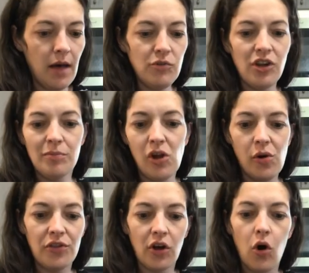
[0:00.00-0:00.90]
You can blow it
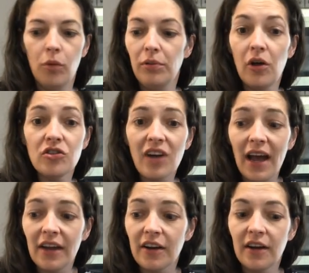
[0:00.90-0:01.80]
with a cold blow
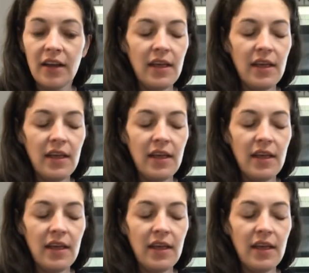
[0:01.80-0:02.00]
dryer,